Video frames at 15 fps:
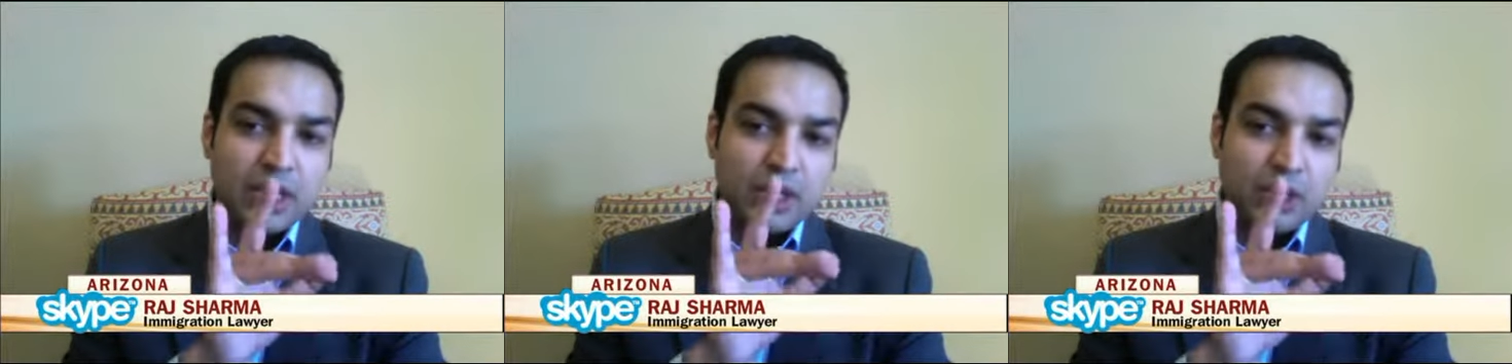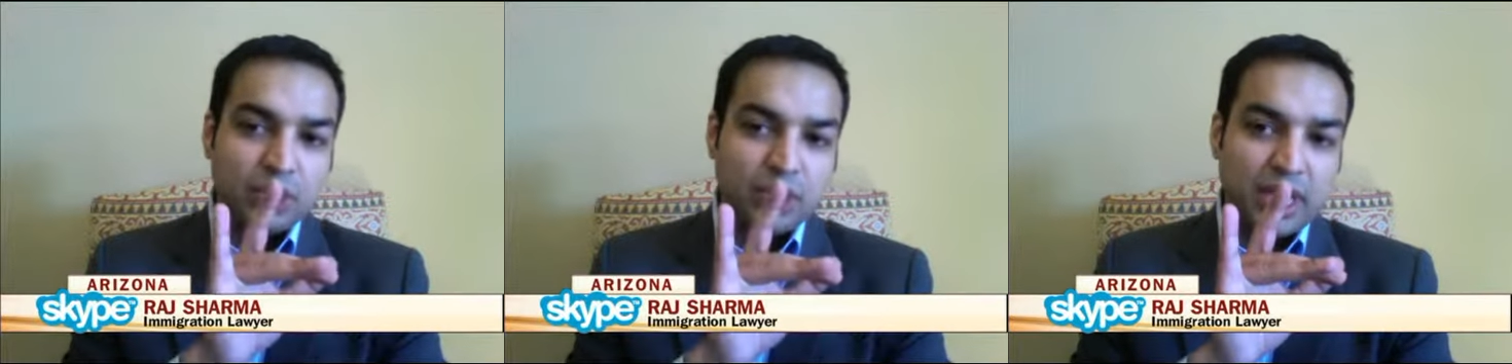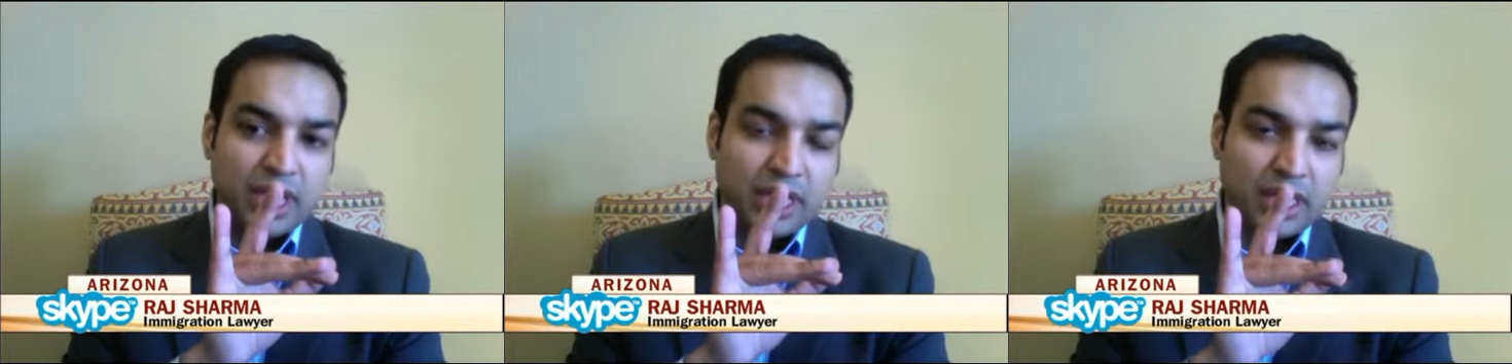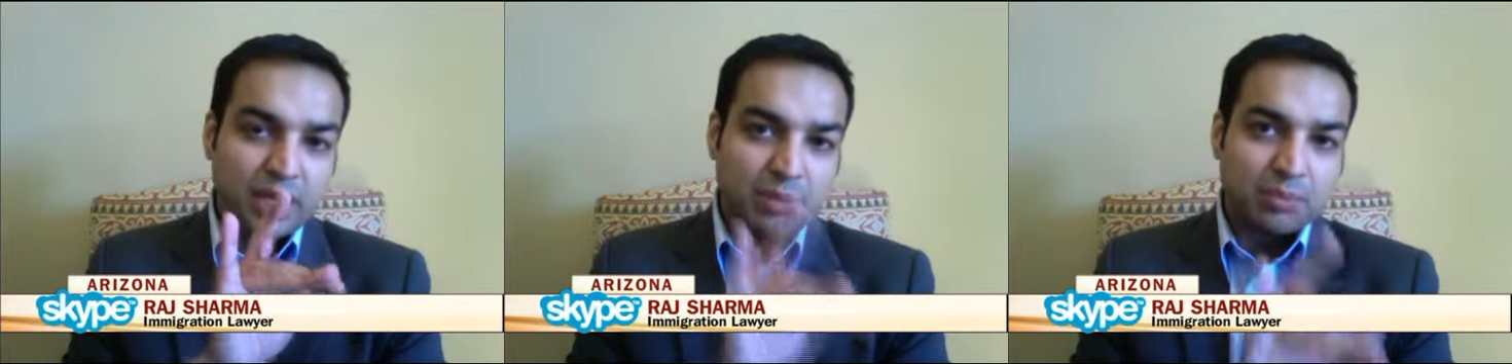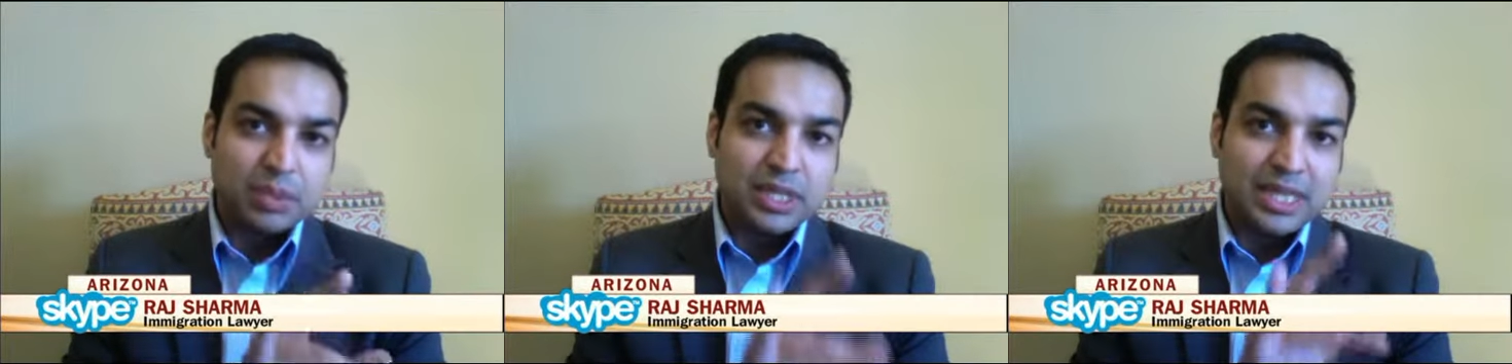you get a
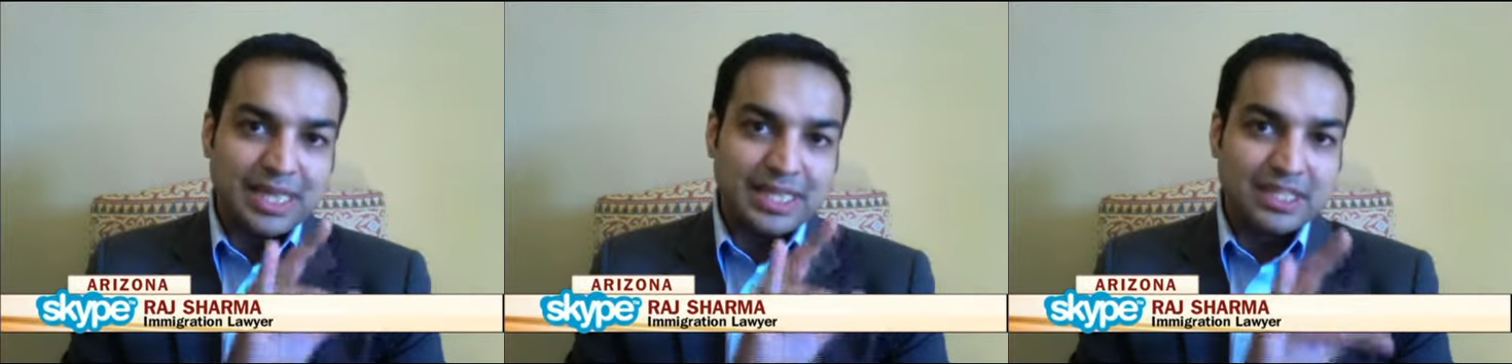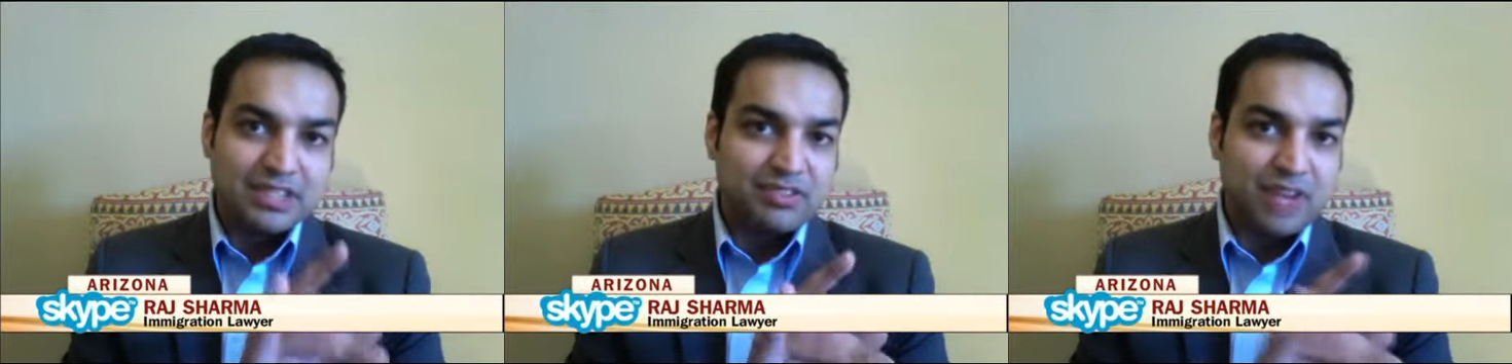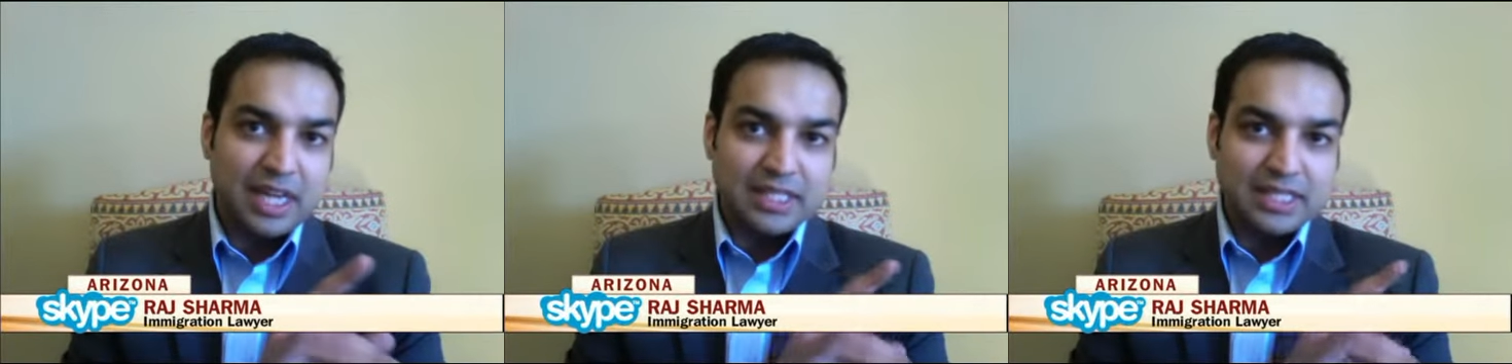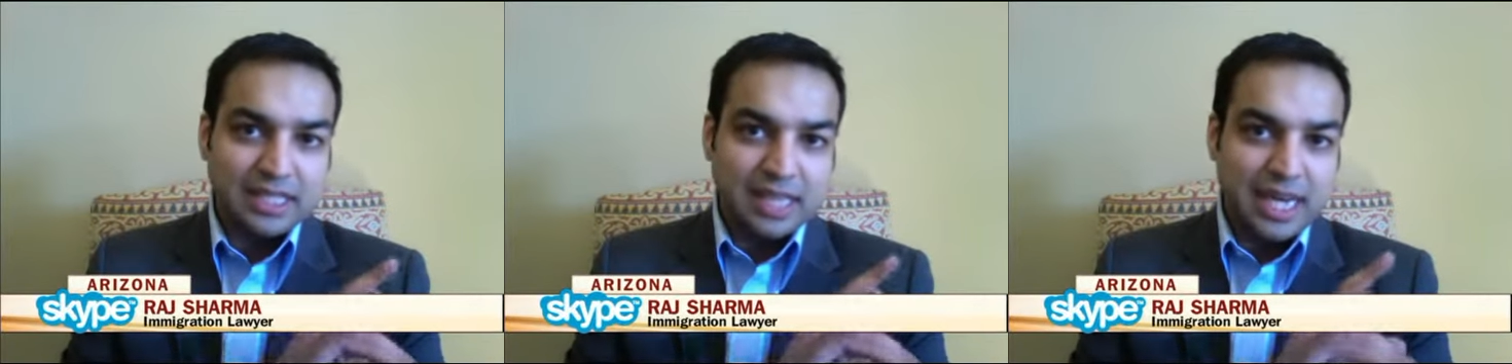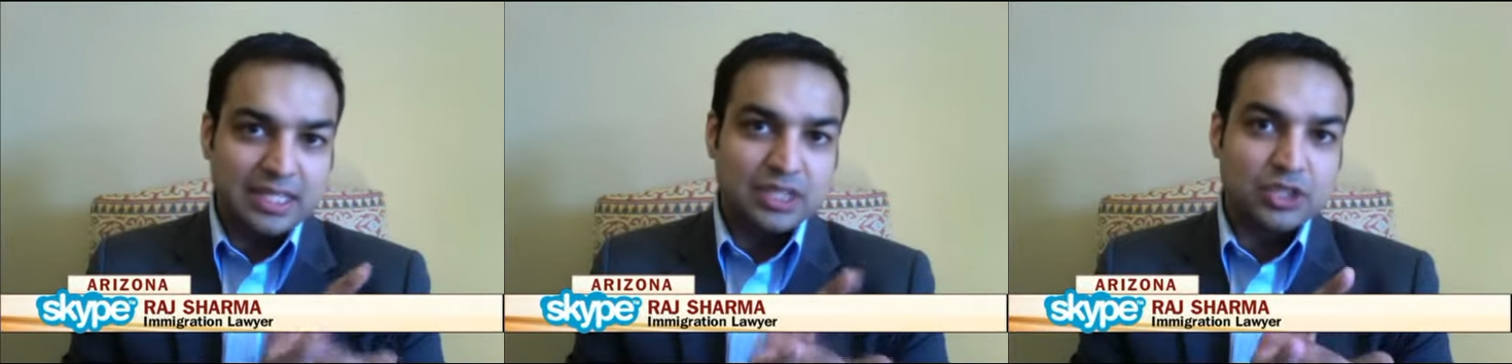complete defense,
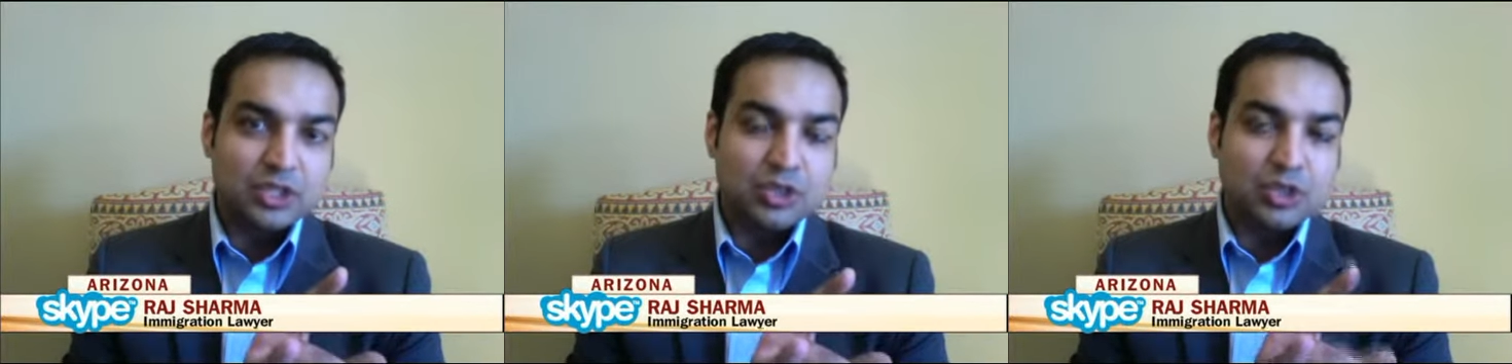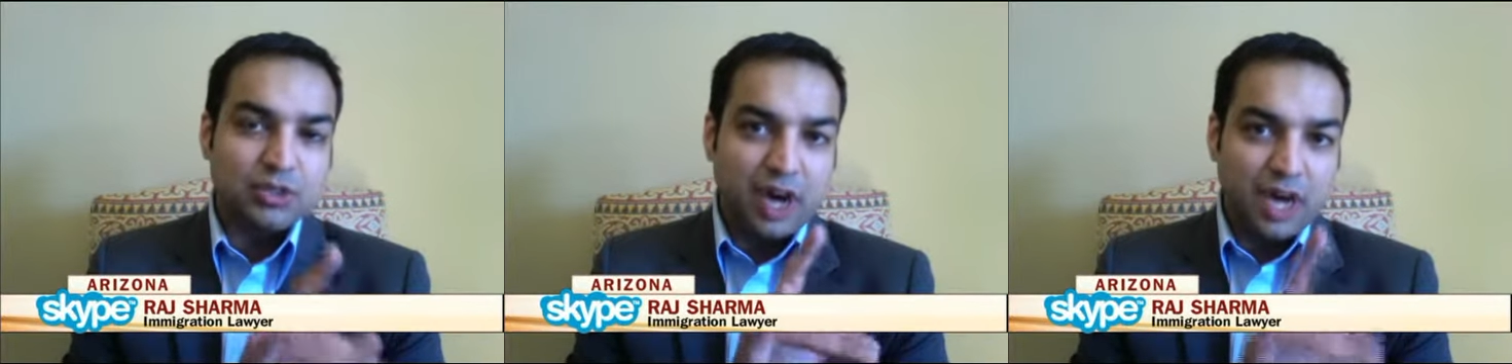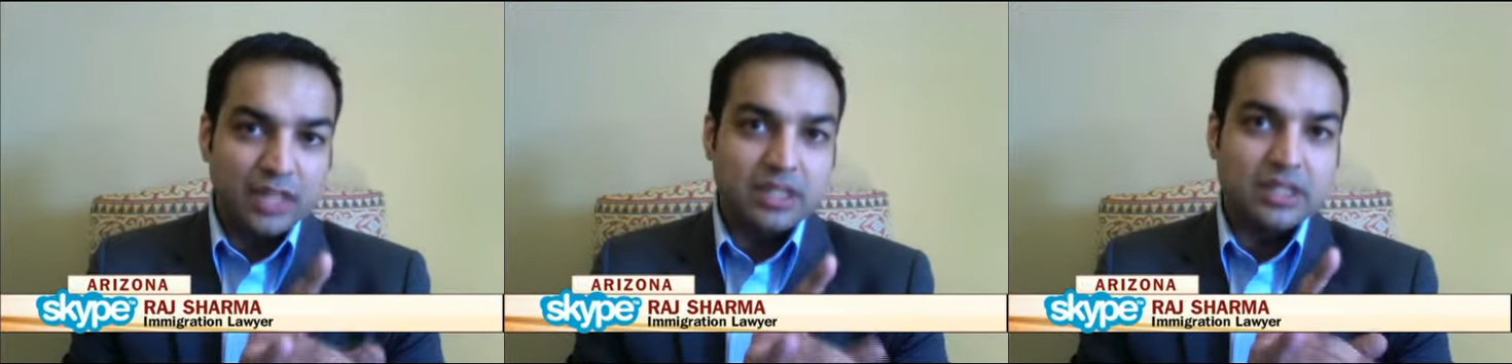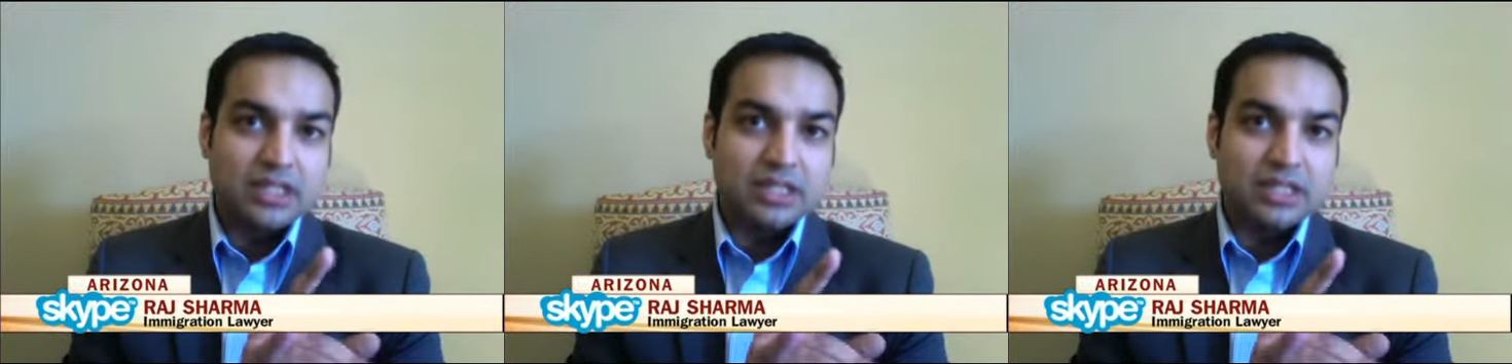and that's true of other